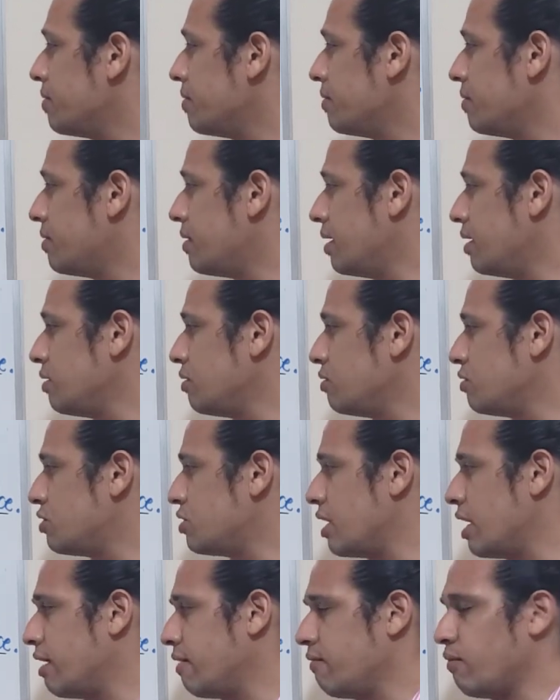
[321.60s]
then you
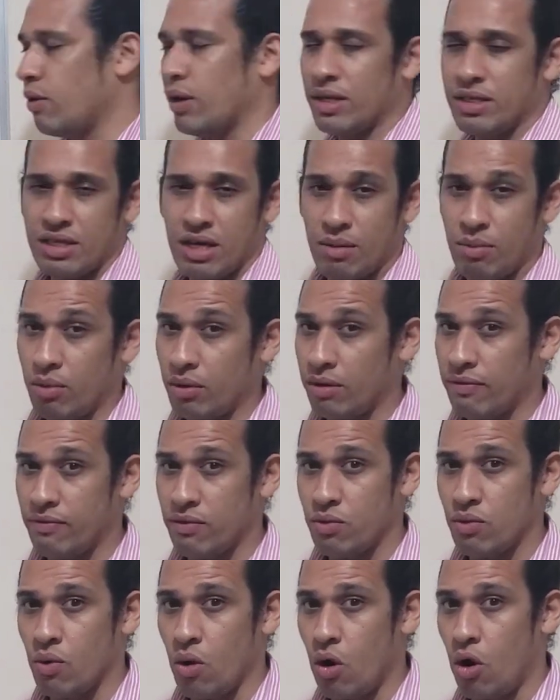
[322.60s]
say, for example, if
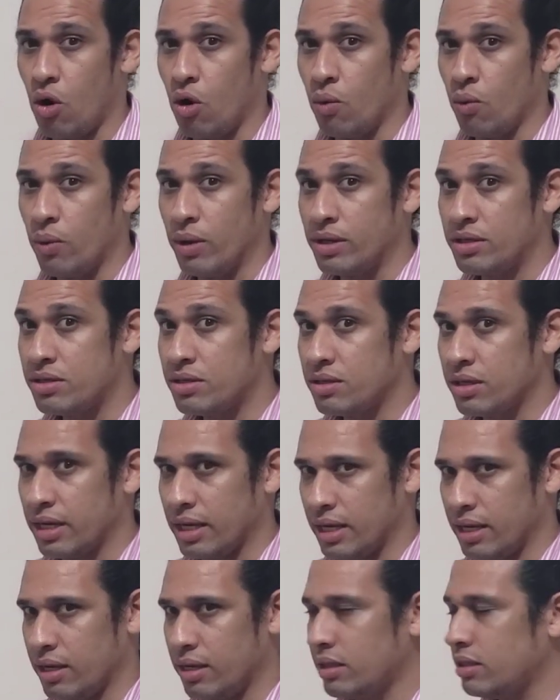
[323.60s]
you always
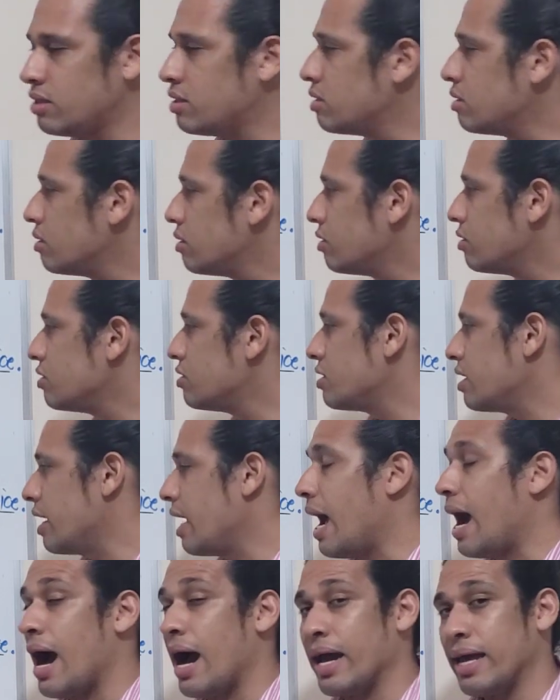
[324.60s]
eat it, you
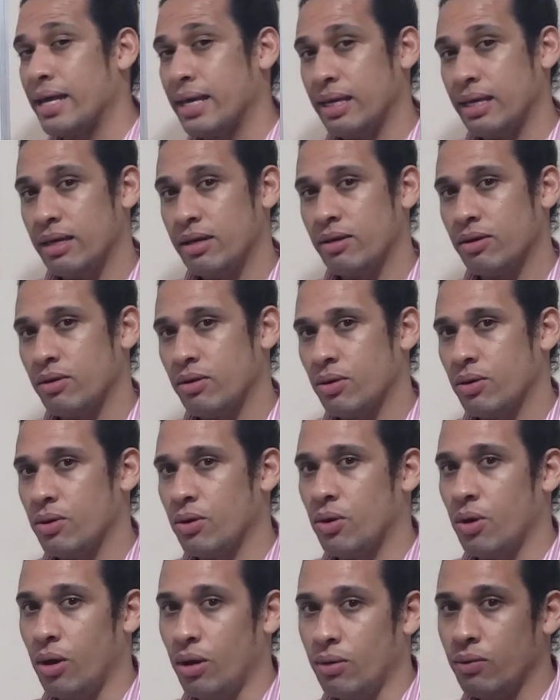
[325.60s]
say, I
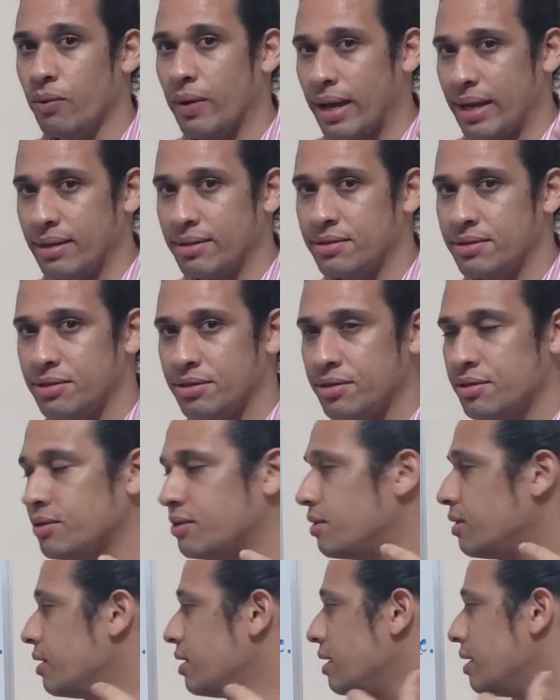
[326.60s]
always
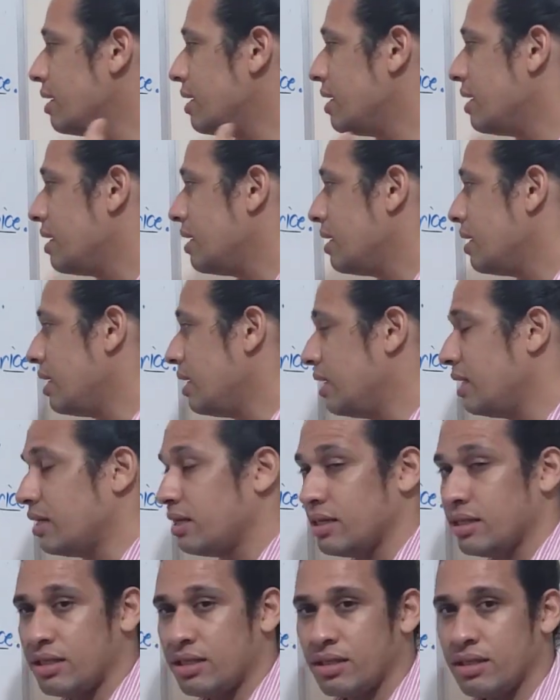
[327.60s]

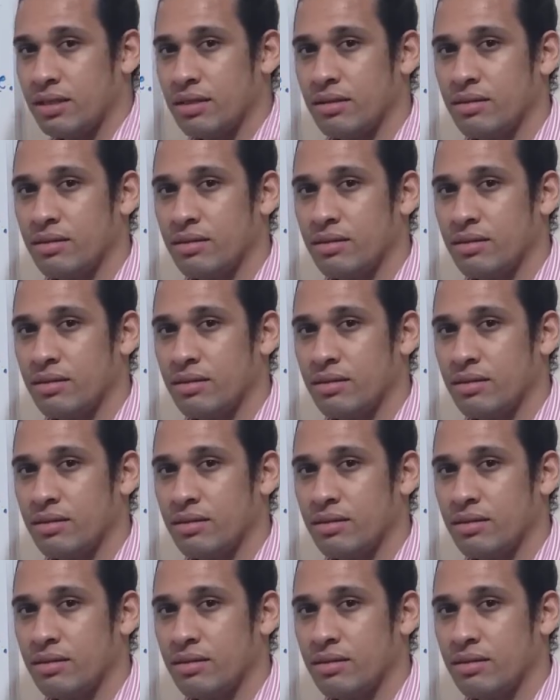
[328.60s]
eat,